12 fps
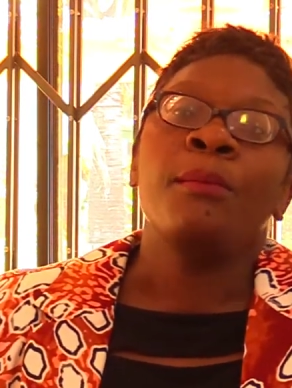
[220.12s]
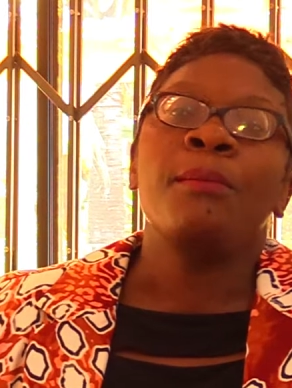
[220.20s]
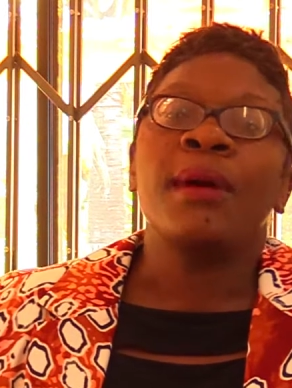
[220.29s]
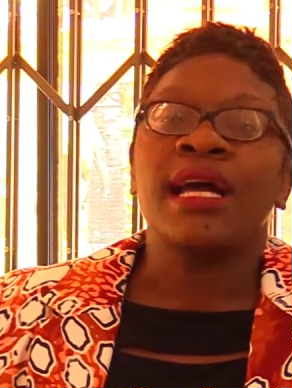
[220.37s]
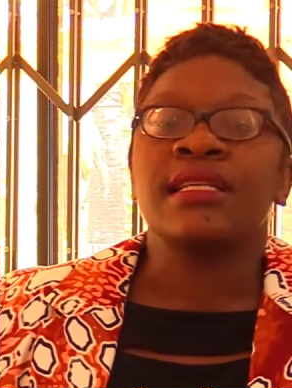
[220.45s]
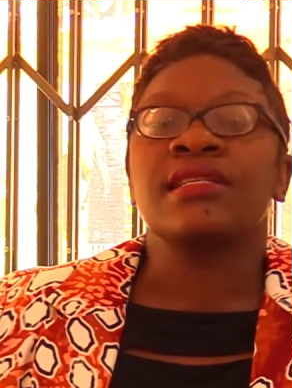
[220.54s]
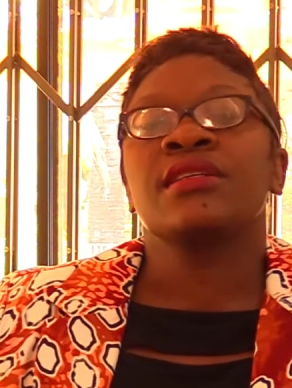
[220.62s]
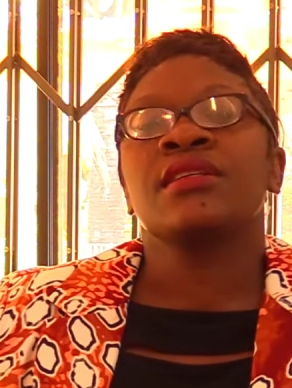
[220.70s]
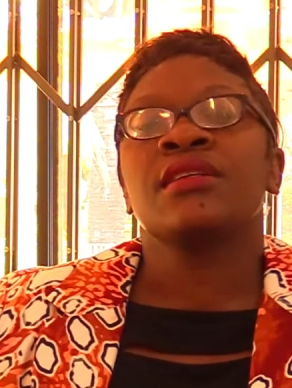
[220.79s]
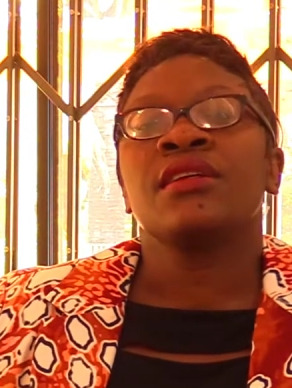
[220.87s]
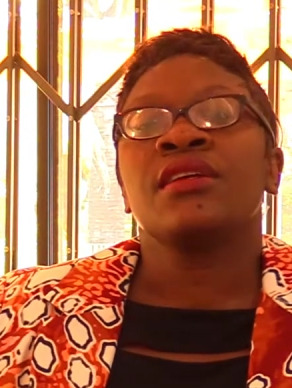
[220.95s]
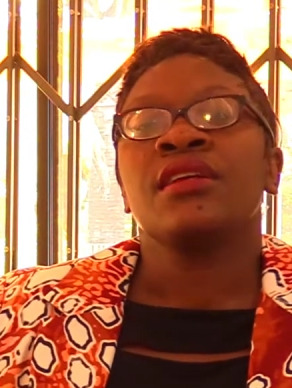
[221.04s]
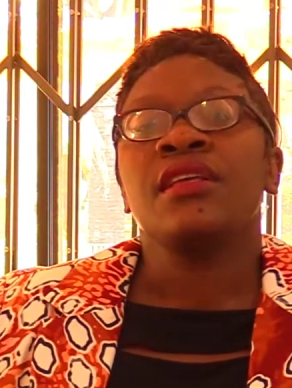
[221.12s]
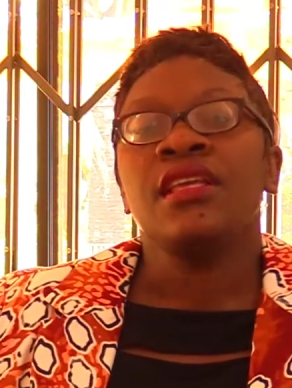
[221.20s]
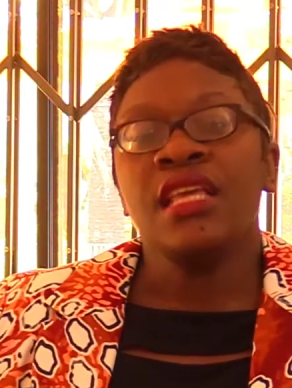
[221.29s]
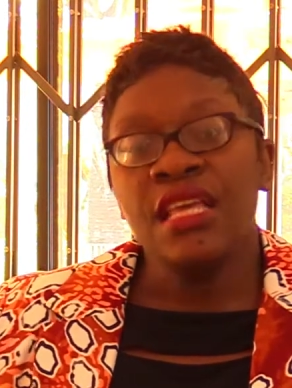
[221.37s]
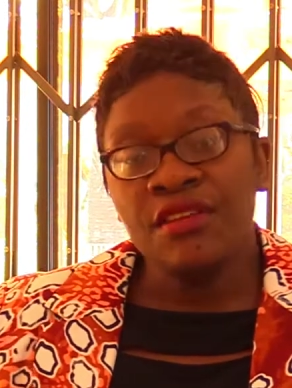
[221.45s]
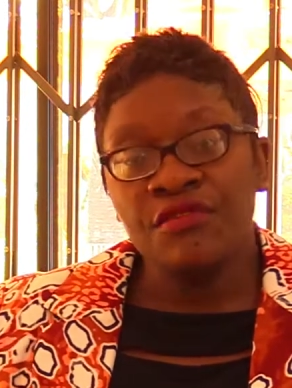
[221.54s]
But
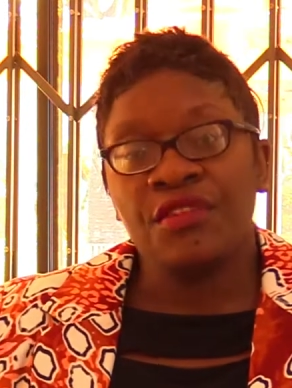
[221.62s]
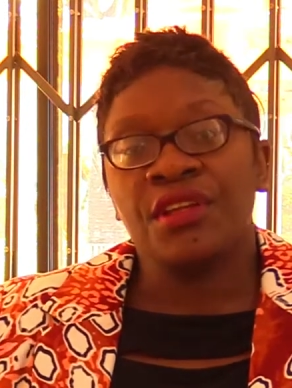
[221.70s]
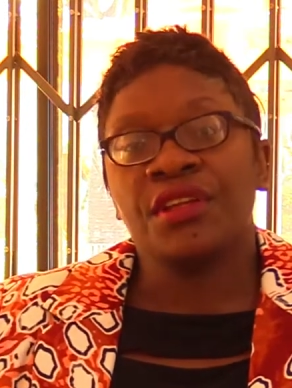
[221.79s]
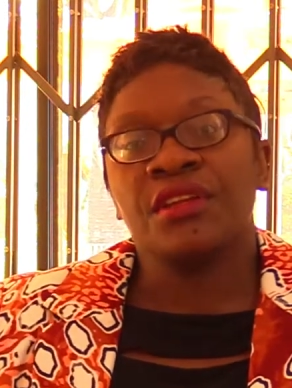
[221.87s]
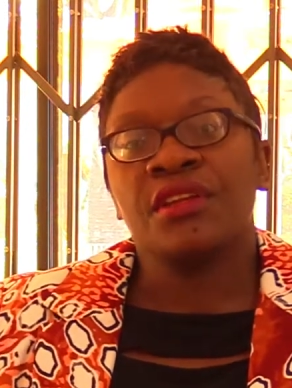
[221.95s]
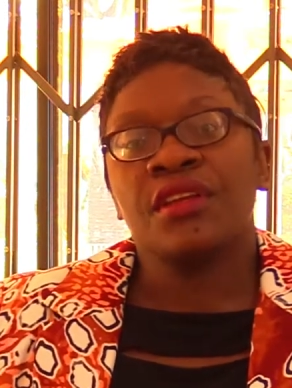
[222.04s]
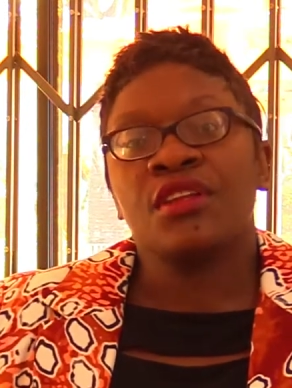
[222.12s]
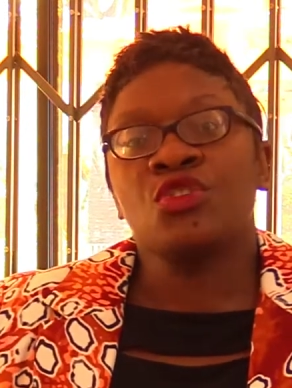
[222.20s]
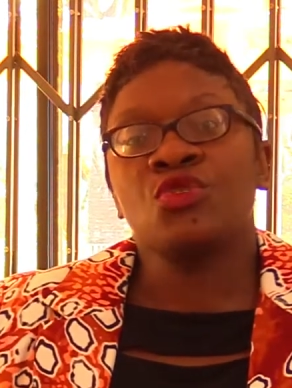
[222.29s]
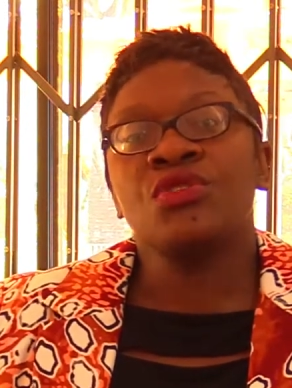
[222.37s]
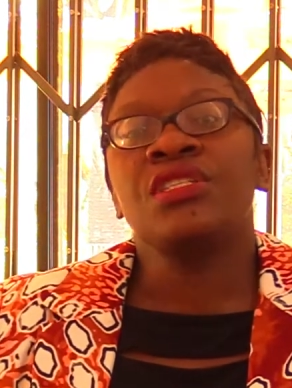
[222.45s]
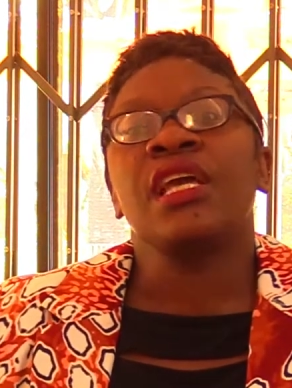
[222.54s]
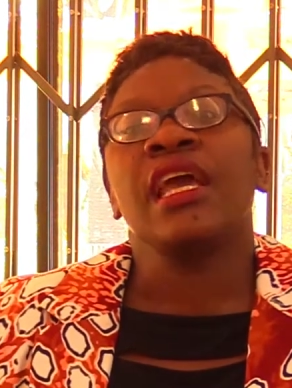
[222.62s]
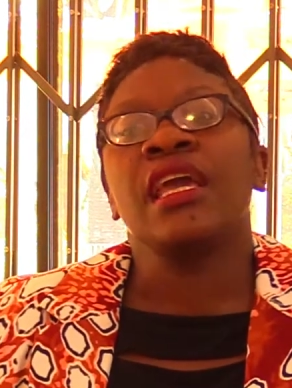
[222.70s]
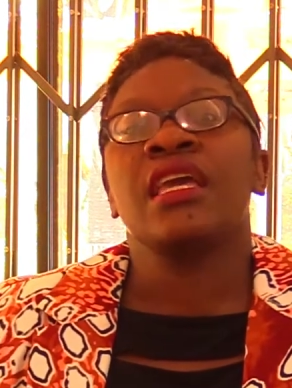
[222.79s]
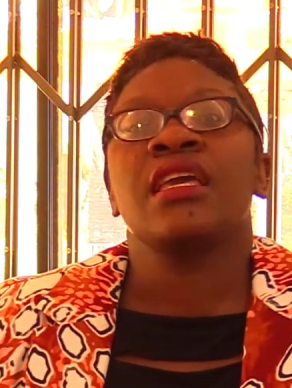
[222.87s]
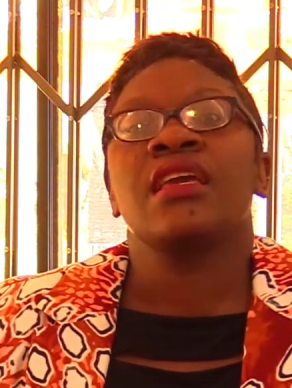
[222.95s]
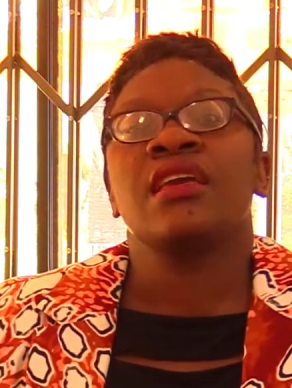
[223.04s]
even
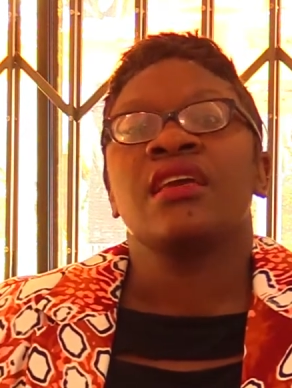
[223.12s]
today,